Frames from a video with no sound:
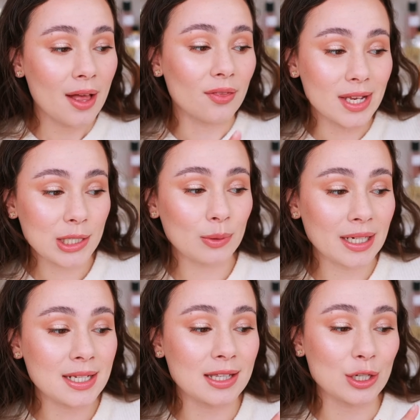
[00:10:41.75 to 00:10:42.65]
This one
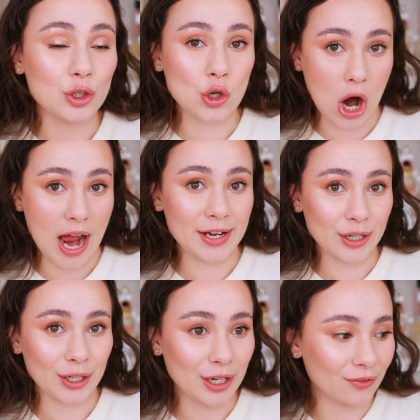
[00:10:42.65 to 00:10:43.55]
is is the
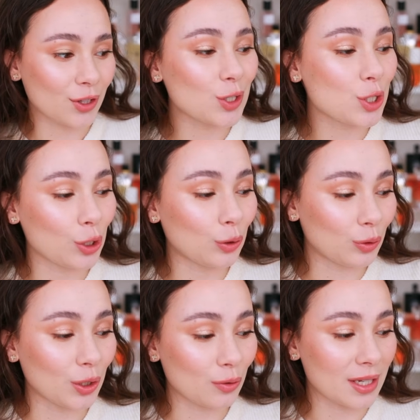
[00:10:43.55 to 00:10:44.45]
drier of the two
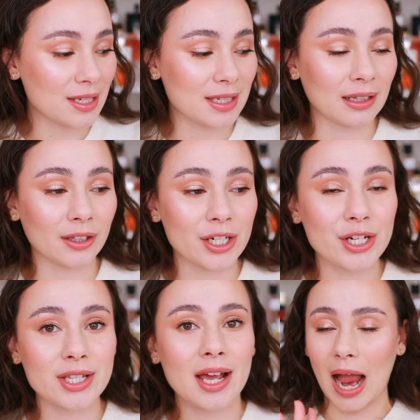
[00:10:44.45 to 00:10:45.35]
new concealers.